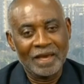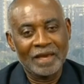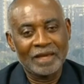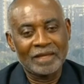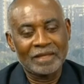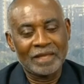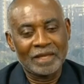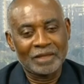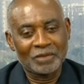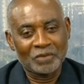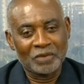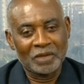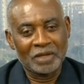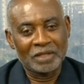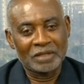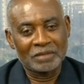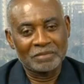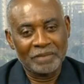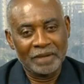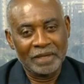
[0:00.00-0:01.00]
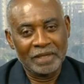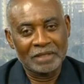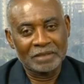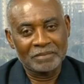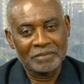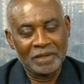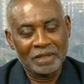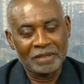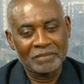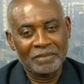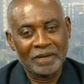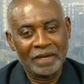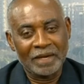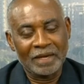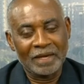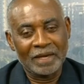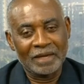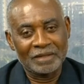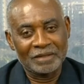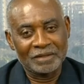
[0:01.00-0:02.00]
And that's what is meant
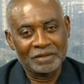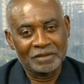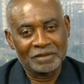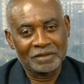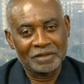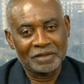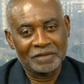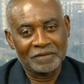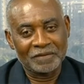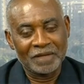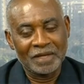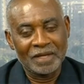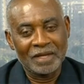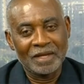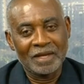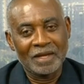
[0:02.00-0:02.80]
by underserved.